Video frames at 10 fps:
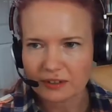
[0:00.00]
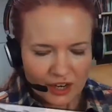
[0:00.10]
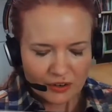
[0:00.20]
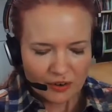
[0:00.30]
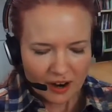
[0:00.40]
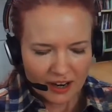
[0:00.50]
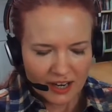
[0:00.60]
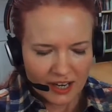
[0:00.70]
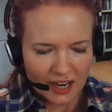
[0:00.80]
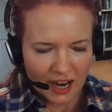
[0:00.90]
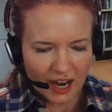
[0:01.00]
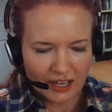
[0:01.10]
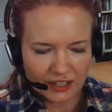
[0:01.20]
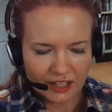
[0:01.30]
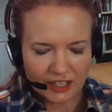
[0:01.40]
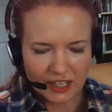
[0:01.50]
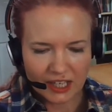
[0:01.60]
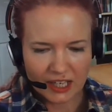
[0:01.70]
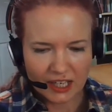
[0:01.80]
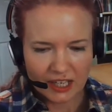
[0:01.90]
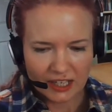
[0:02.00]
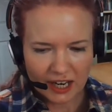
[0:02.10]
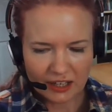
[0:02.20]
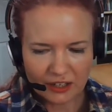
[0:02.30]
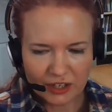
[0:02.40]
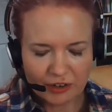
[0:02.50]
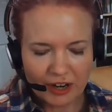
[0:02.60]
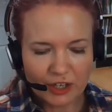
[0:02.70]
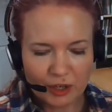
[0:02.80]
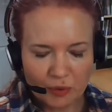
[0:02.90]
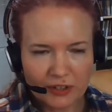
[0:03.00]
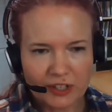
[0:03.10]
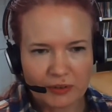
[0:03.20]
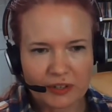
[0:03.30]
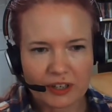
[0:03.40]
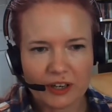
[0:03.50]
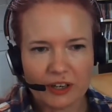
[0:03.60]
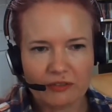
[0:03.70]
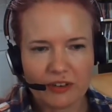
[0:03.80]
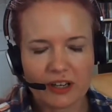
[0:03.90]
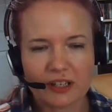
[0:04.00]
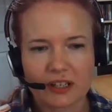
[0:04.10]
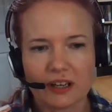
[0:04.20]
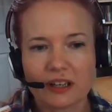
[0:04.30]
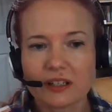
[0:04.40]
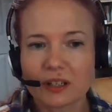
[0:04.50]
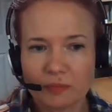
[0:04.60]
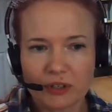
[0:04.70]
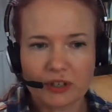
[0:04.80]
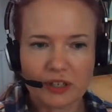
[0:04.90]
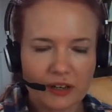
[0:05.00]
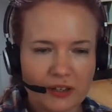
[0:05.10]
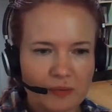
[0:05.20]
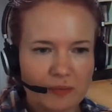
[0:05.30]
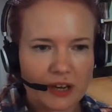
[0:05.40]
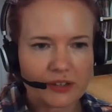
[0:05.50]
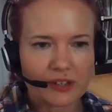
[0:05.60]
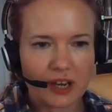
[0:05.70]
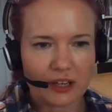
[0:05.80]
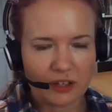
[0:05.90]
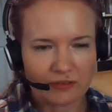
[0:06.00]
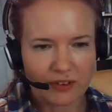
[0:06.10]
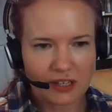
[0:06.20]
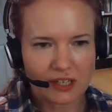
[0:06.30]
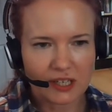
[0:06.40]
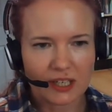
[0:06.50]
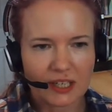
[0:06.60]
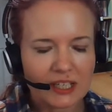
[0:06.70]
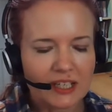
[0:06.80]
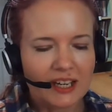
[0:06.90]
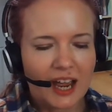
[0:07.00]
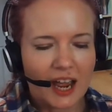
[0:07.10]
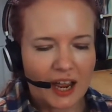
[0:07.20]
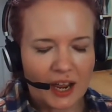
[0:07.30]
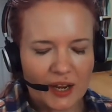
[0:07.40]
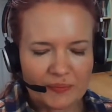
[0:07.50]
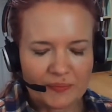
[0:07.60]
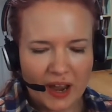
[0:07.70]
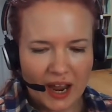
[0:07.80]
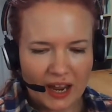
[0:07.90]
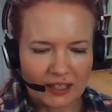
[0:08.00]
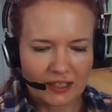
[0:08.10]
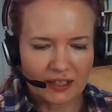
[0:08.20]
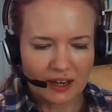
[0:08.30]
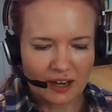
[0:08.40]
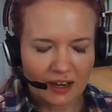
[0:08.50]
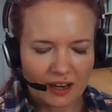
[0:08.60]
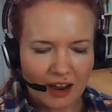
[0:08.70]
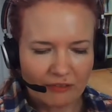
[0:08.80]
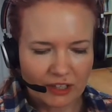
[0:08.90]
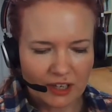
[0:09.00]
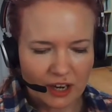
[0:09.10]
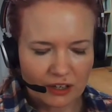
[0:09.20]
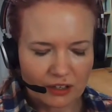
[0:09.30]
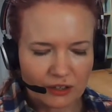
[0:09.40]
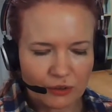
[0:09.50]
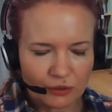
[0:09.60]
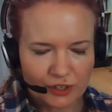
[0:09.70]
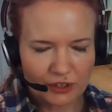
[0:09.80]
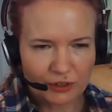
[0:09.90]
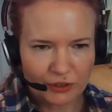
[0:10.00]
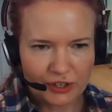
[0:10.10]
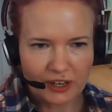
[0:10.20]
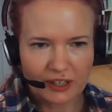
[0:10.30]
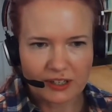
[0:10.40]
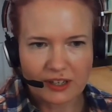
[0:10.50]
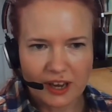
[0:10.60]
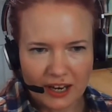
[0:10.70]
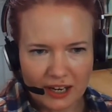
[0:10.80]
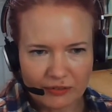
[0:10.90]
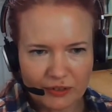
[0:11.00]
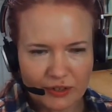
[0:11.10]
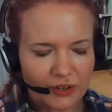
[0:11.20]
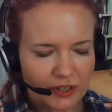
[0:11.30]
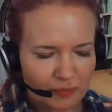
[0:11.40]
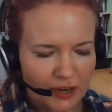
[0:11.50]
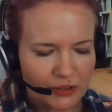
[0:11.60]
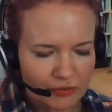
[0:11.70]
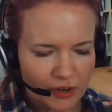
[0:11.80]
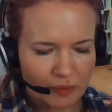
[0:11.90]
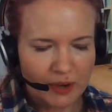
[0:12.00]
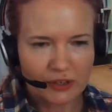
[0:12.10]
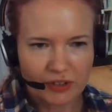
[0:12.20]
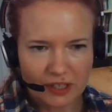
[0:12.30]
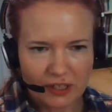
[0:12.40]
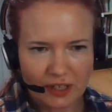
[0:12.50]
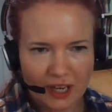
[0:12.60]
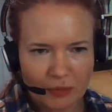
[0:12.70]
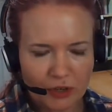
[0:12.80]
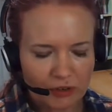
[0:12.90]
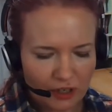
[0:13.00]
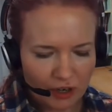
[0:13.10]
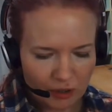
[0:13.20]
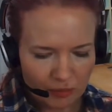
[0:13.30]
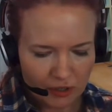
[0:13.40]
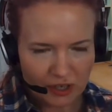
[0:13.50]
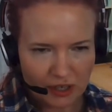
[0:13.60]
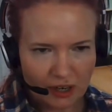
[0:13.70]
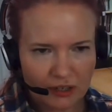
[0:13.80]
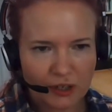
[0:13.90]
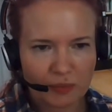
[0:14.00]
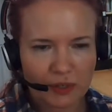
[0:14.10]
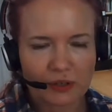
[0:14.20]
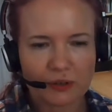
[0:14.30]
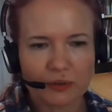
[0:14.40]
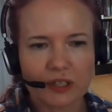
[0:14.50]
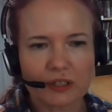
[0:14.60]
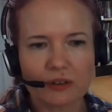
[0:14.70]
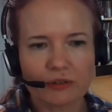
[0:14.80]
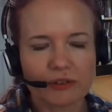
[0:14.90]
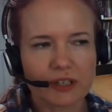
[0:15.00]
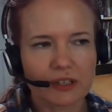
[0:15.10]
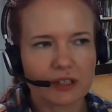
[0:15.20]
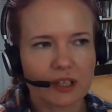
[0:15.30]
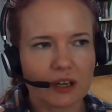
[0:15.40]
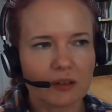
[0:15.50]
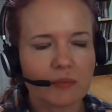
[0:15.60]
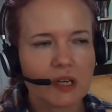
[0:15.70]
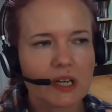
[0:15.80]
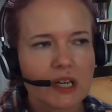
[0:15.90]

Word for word: So I entered the tech industry actually whilst I was still at university, and I did computer science and maths at university. Um, and uh, having done all, all science A levels, so I did maths, further maths, physics, and chemistry. No computer science because my school didn't offer it at the time.